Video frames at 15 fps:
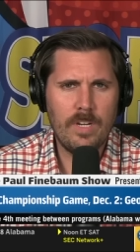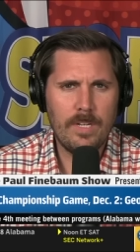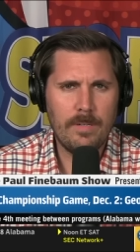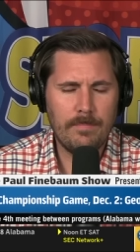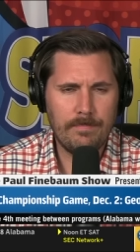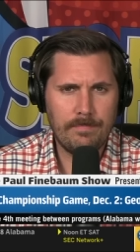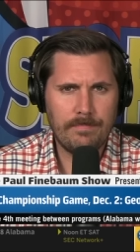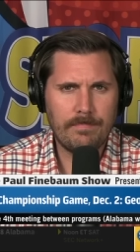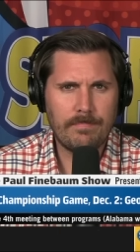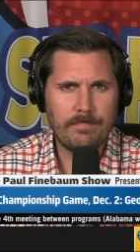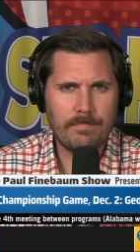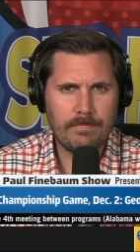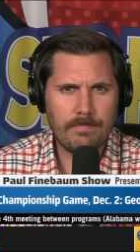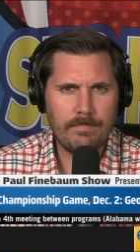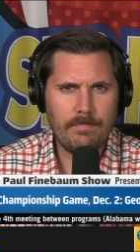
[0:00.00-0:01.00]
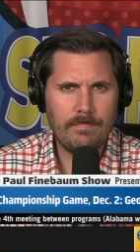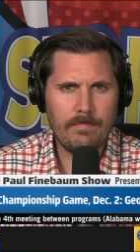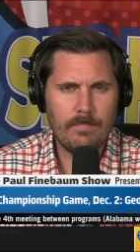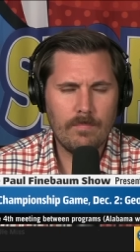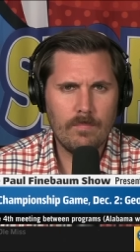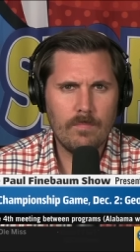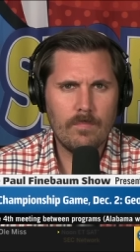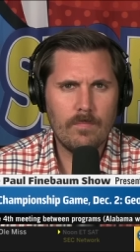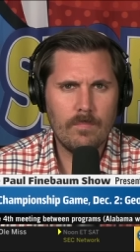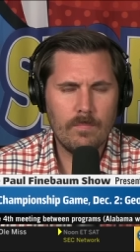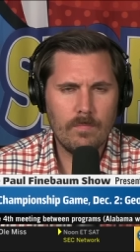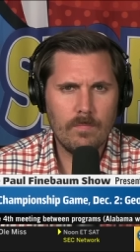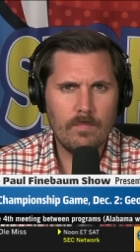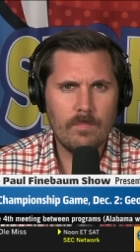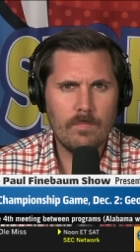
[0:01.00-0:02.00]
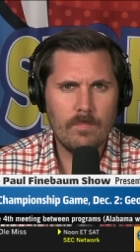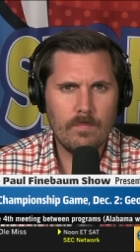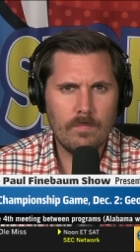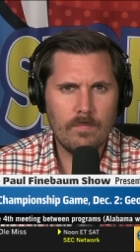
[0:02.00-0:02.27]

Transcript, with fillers: Brad, uh, I've I've